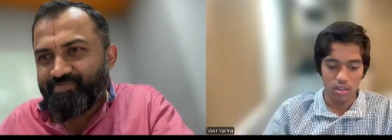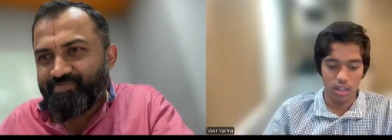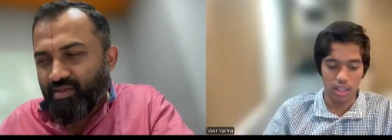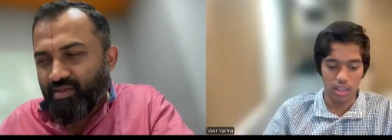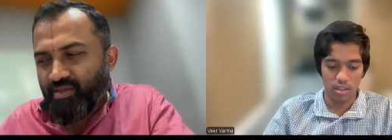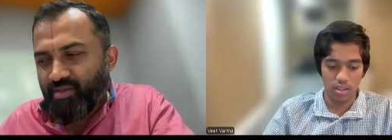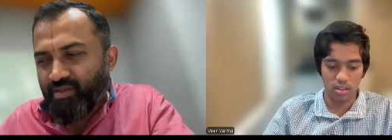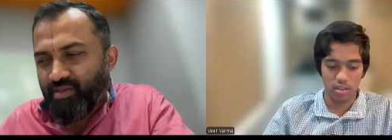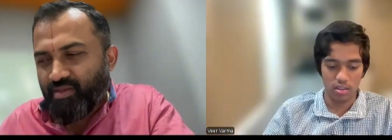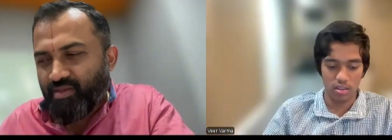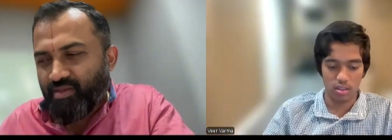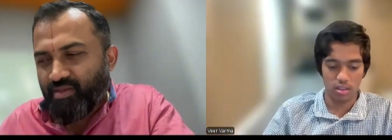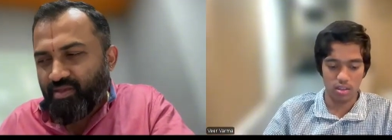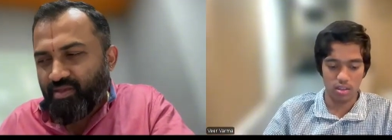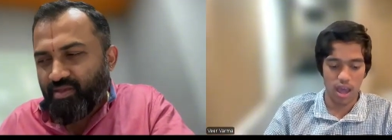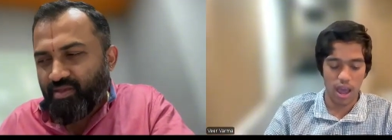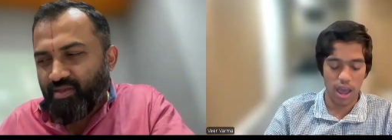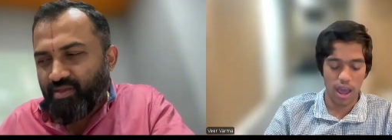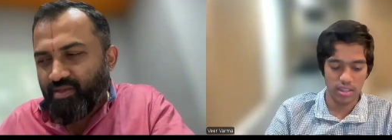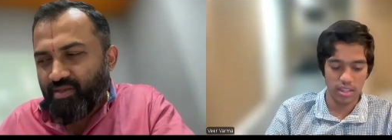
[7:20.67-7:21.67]
Speaker 1: like
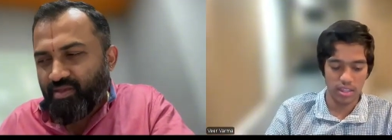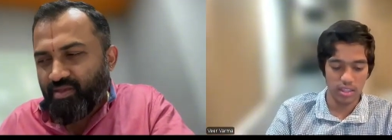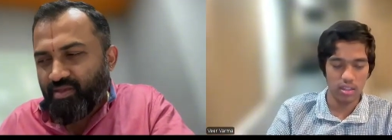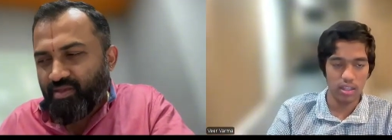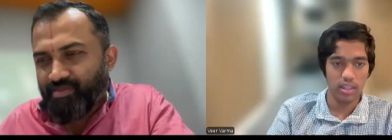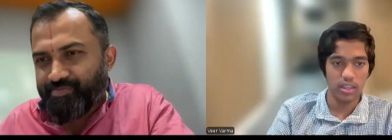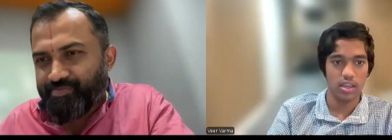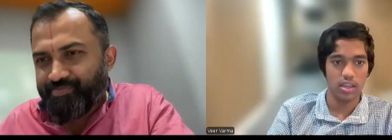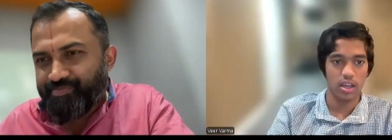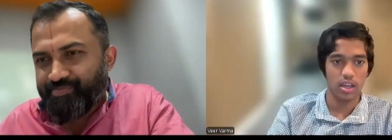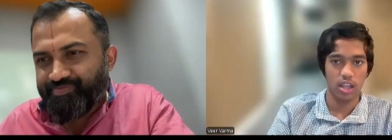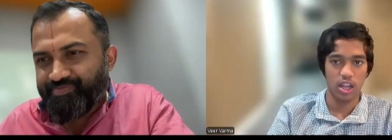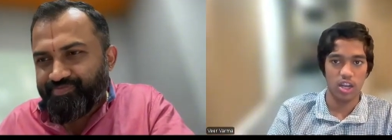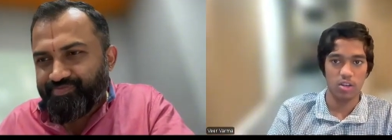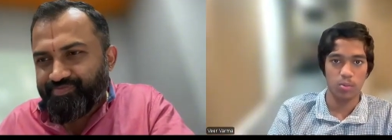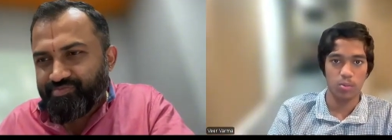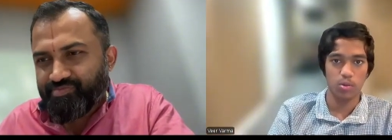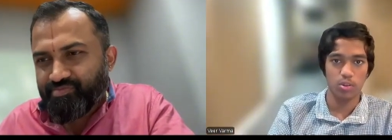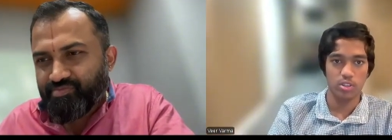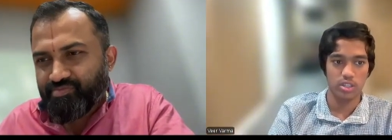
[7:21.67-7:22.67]
I think like a
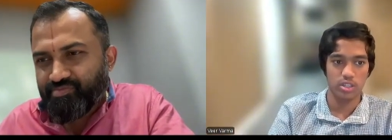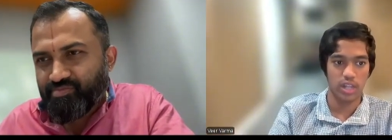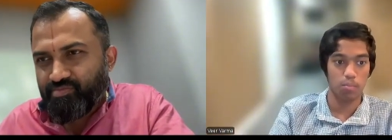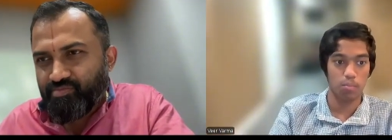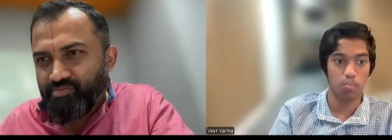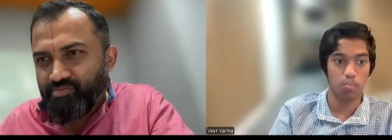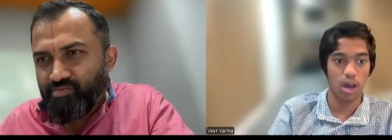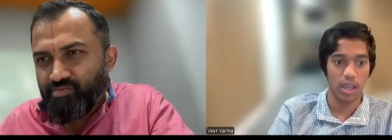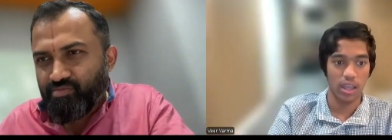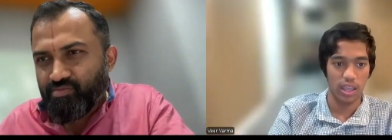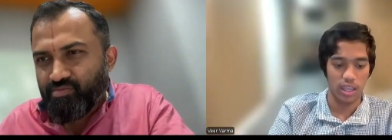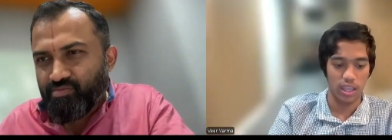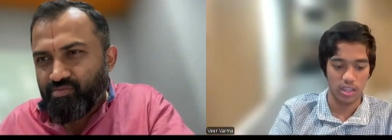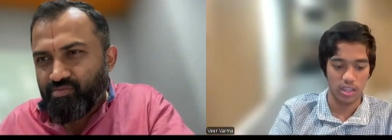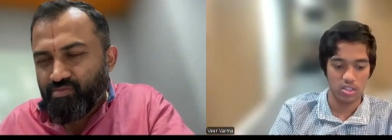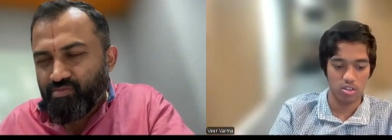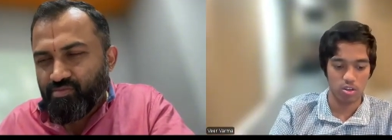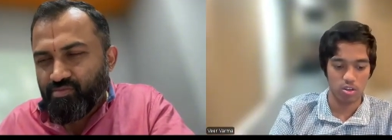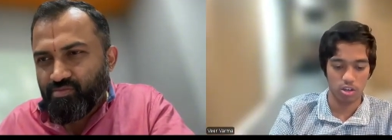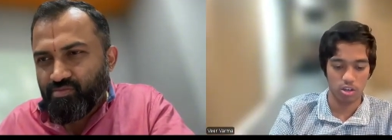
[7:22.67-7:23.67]
lot of people today my
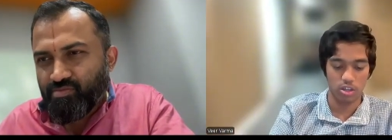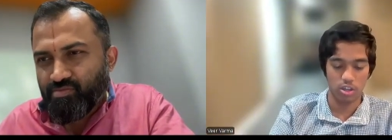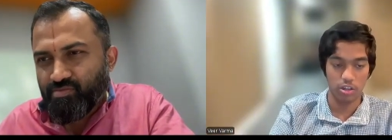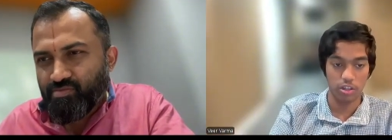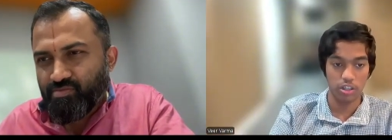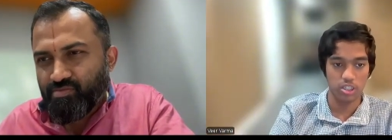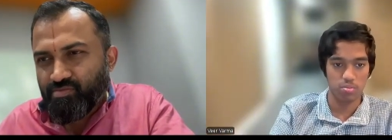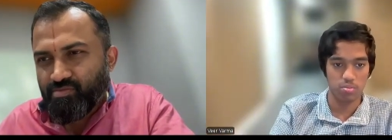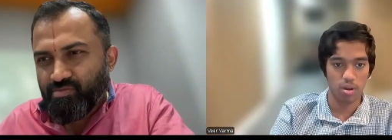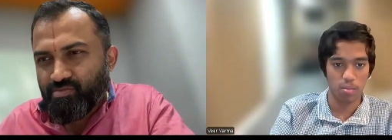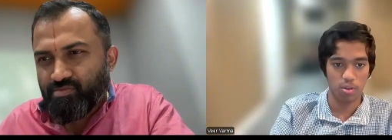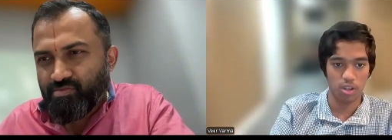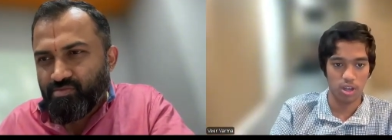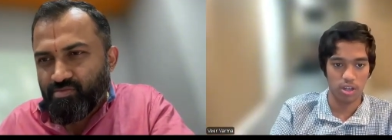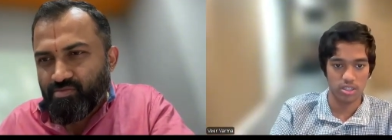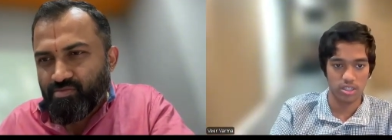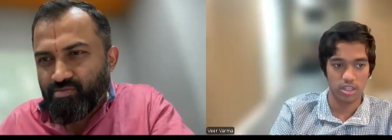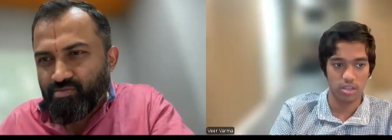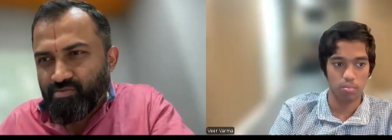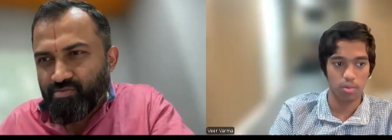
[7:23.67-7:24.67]
age are curious about
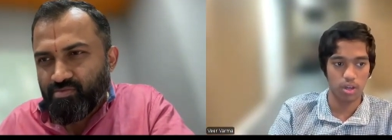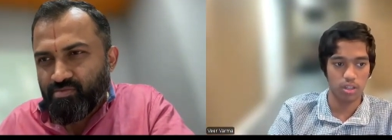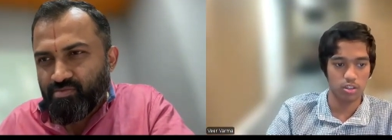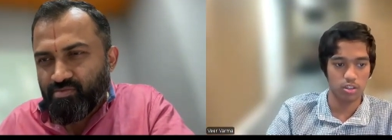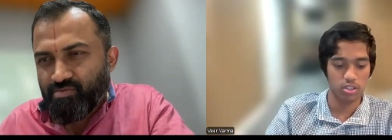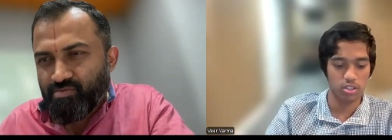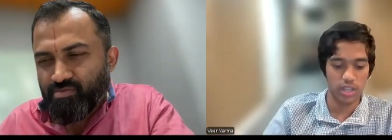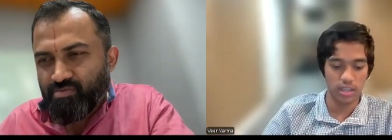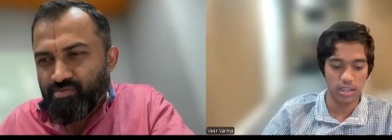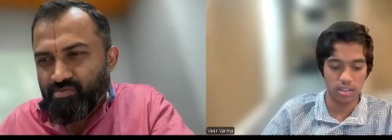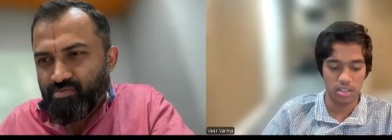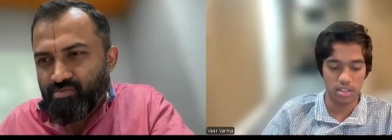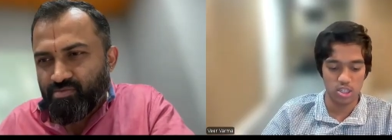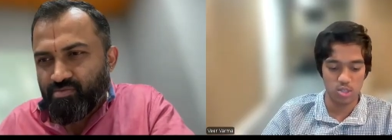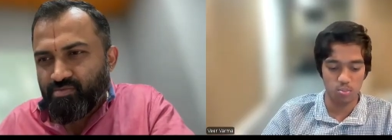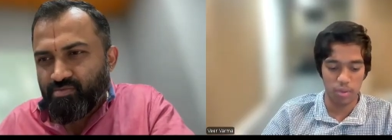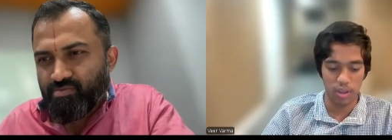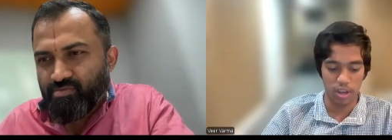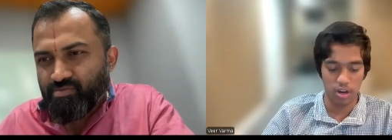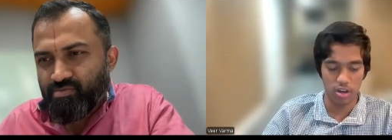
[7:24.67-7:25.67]
blockchain, but there's like
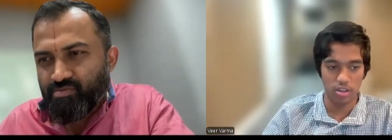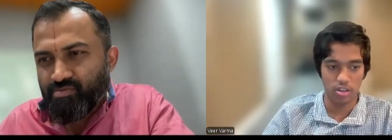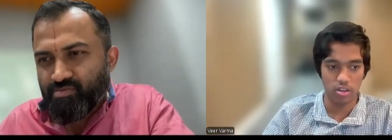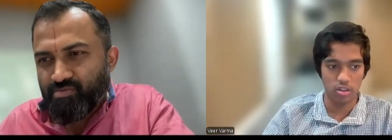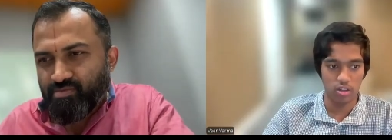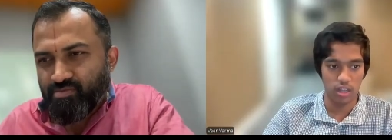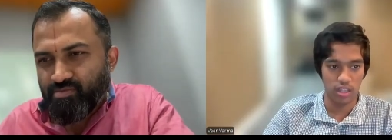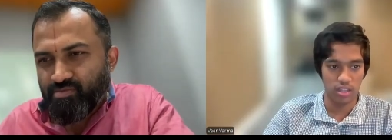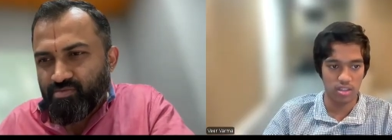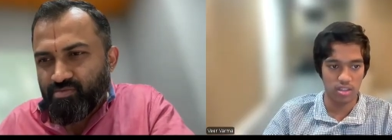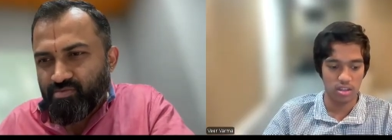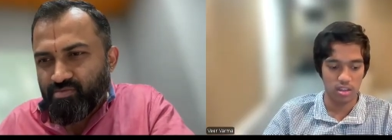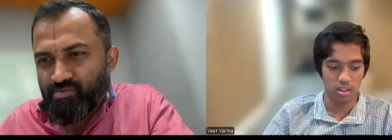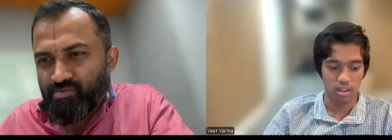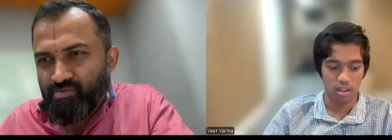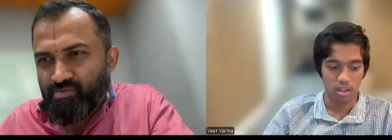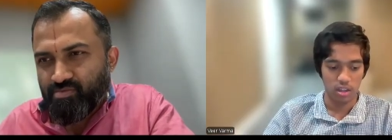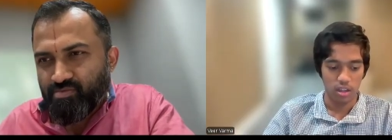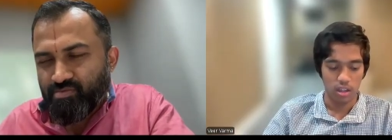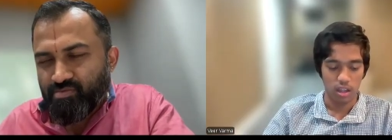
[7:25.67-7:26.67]
this barrier like
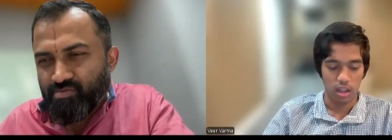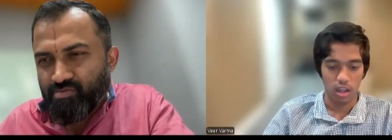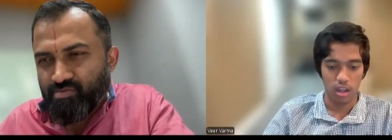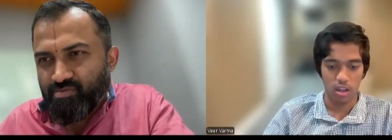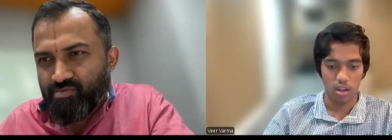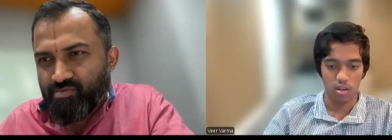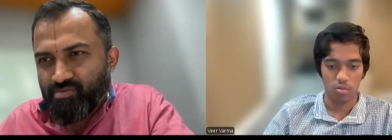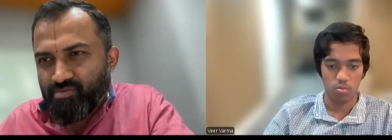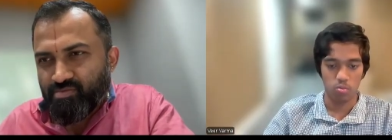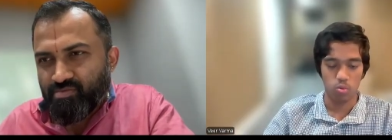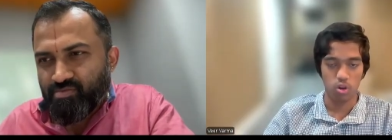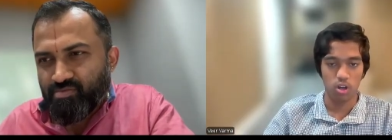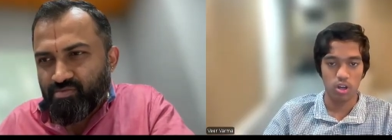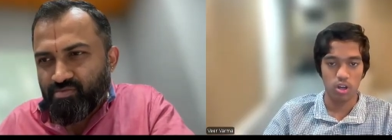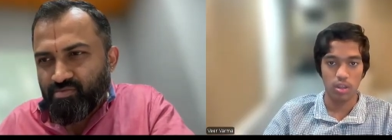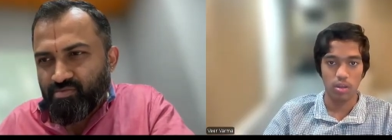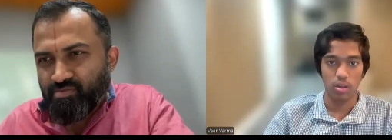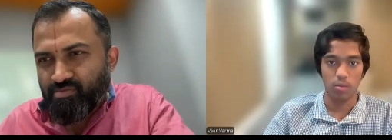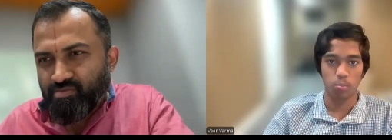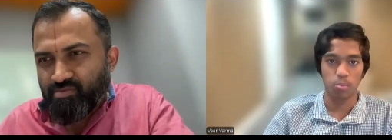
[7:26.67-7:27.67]
uh
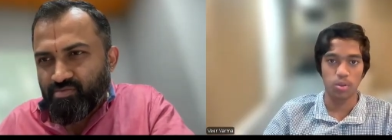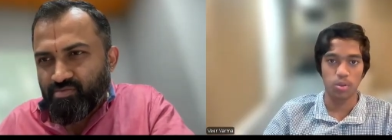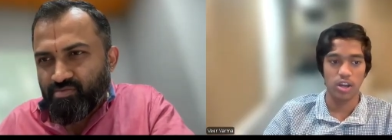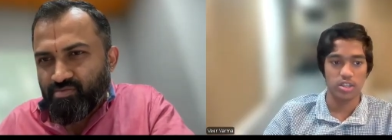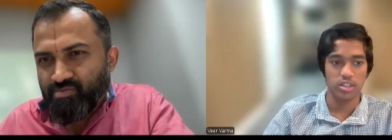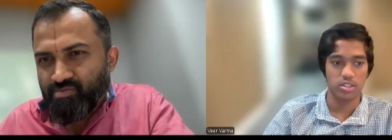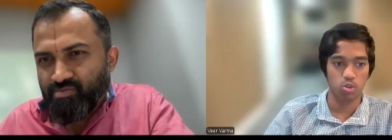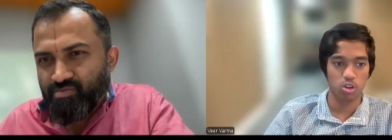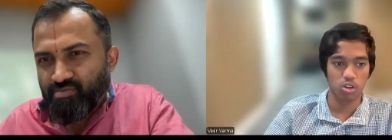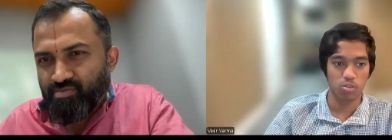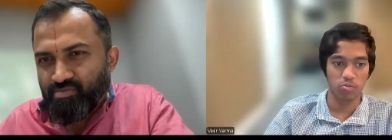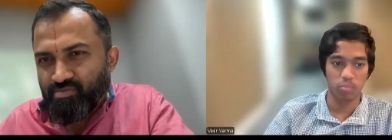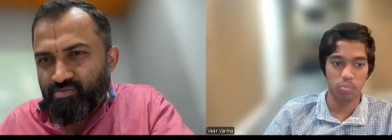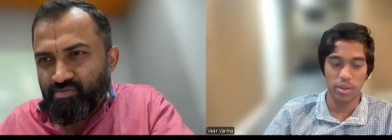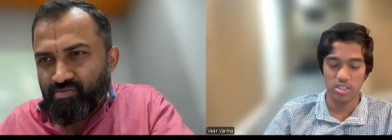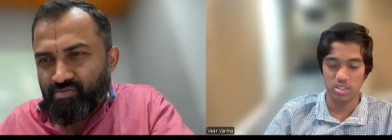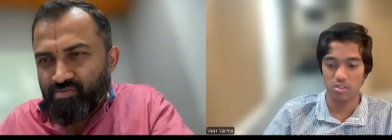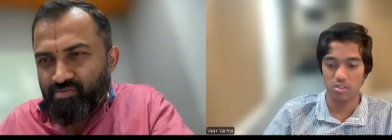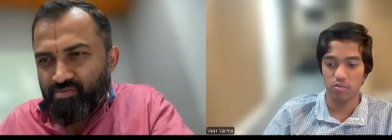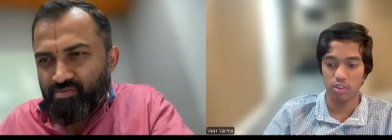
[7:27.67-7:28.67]
where block where it
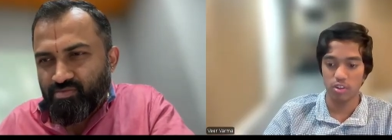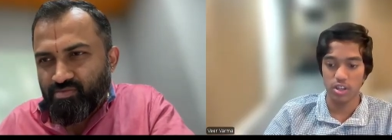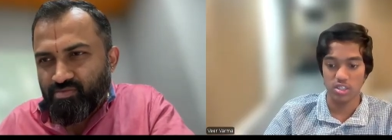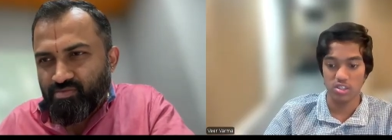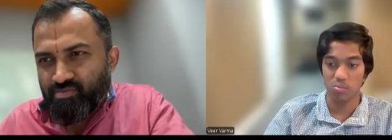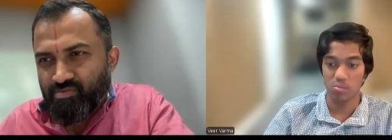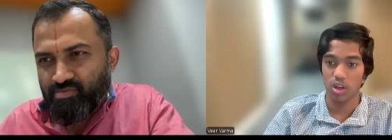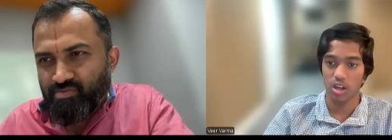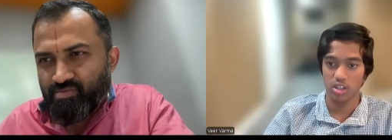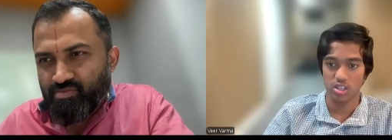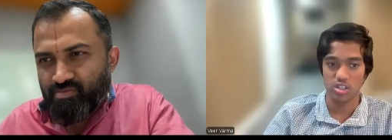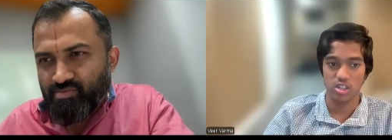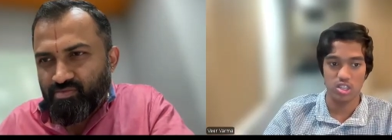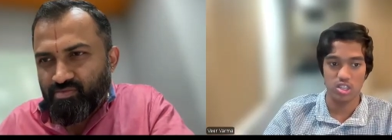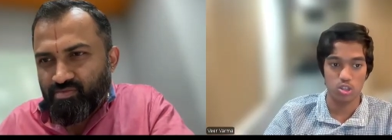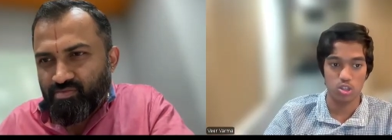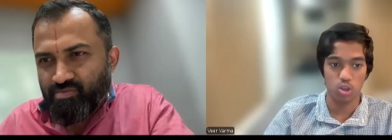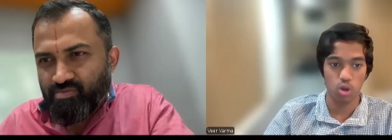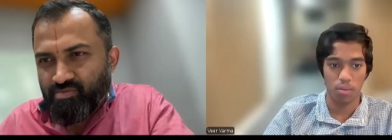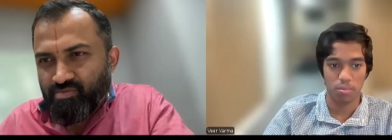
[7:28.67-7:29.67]
makes it feel as if blockchain
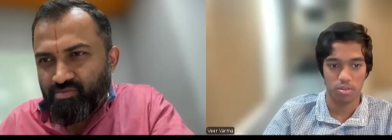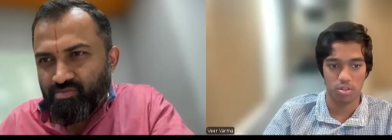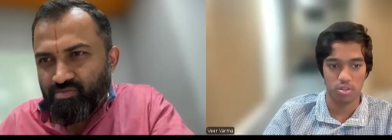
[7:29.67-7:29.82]
is too